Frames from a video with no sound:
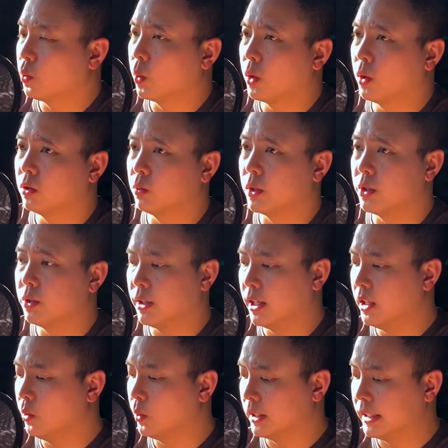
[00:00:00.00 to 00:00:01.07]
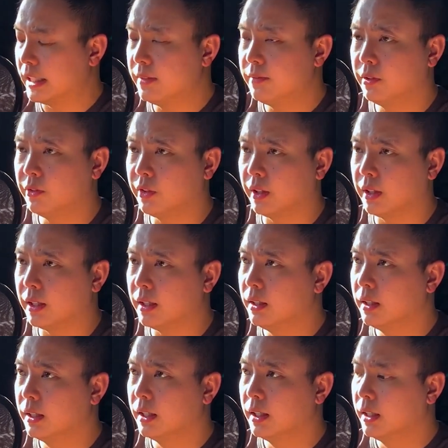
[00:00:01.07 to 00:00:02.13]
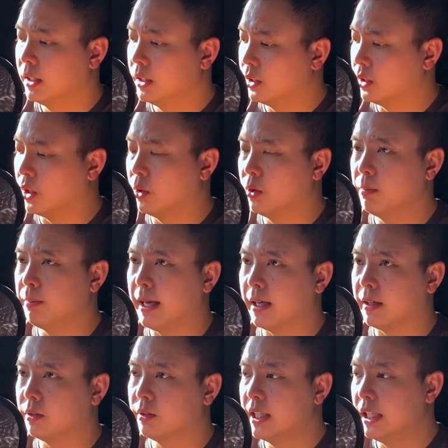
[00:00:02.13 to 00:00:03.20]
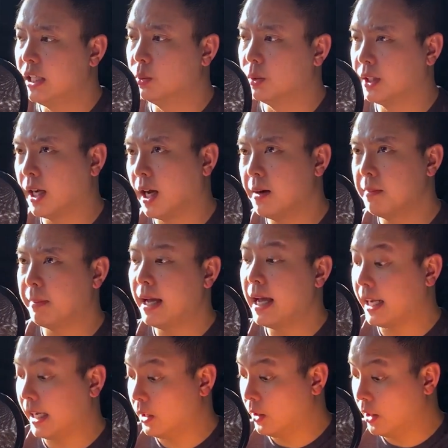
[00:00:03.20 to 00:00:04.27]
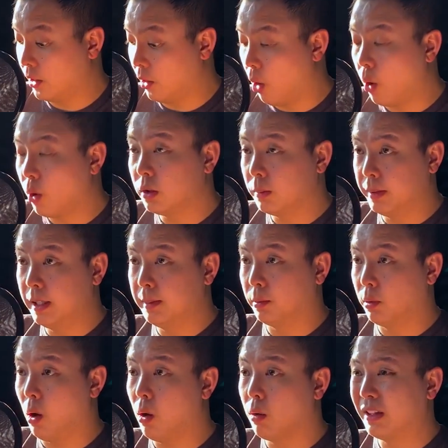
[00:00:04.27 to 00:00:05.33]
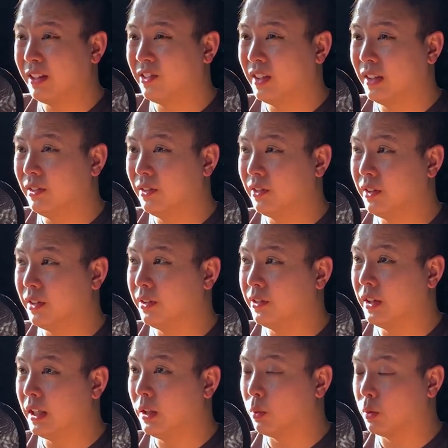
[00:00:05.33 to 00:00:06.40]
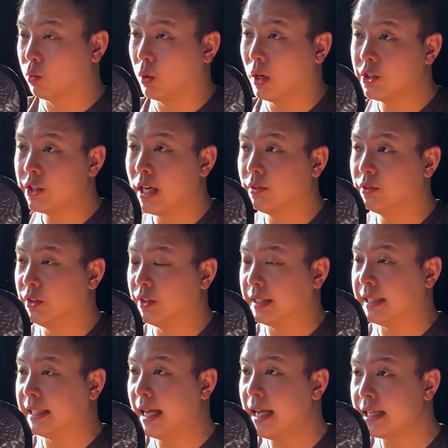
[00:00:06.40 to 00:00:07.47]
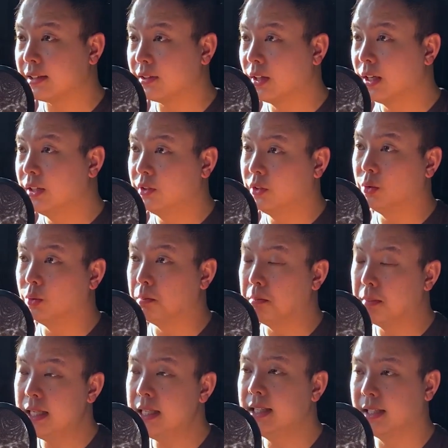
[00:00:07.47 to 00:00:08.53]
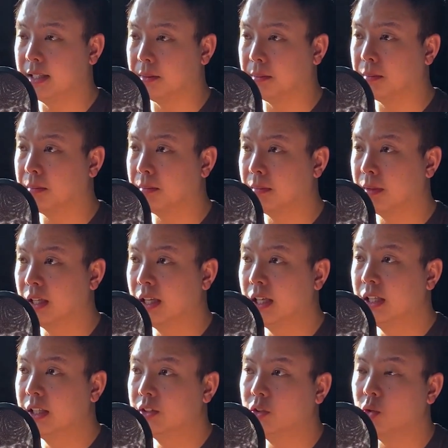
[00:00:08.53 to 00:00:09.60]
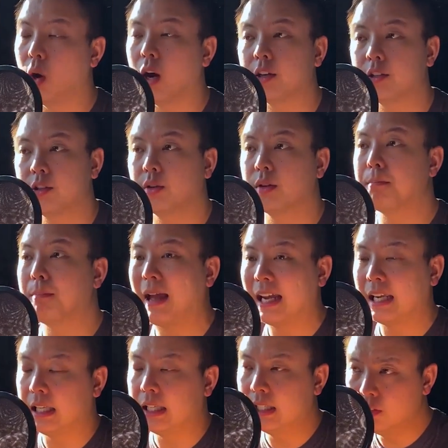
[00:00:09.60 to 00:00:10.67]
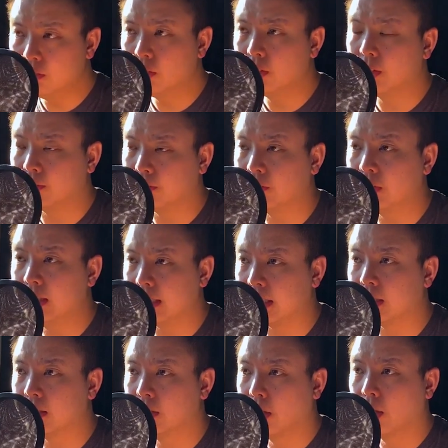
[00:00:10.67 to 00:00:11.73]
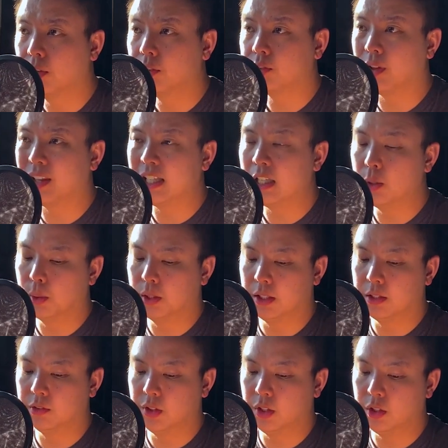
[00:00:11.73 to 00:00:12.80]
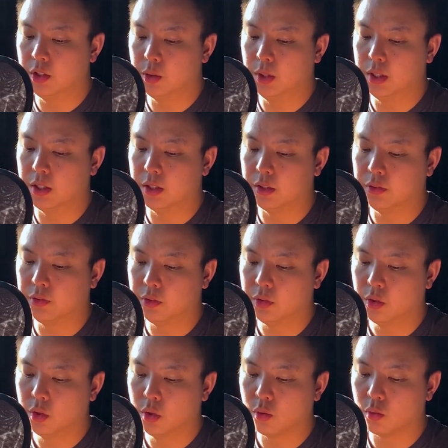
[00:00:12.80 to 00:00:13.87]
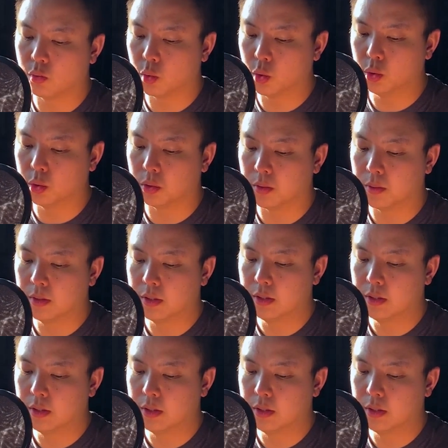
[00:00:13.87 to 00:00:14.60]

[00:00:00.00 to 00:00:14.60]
world, when your king would leave the city, go to battle, he would come back, and all the people, all the citizens in the city would rush out to the gate to meet him, to usher him back into the city so that he would continue his rule.